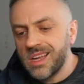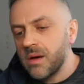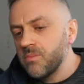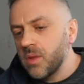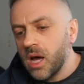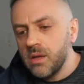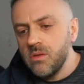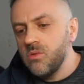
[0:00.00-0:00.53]
I'm
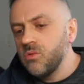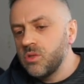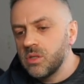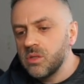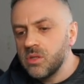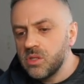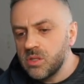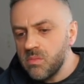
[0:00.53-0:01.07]
not
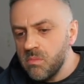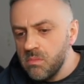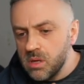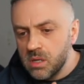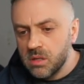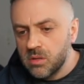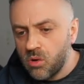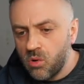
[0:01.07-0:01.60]
using this
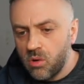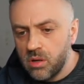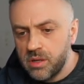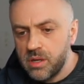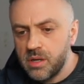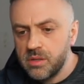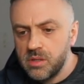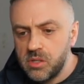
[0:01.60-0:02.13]
middle call
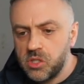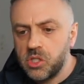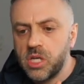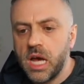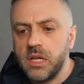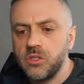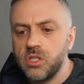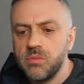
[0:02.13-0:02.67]
here, this
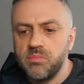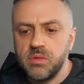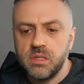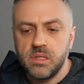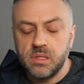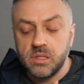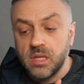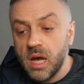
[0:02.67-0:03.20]

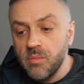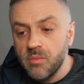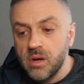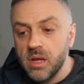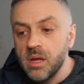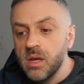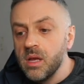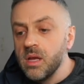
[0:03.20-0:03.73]
ChatGPT
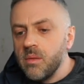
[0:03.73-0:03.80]
summary,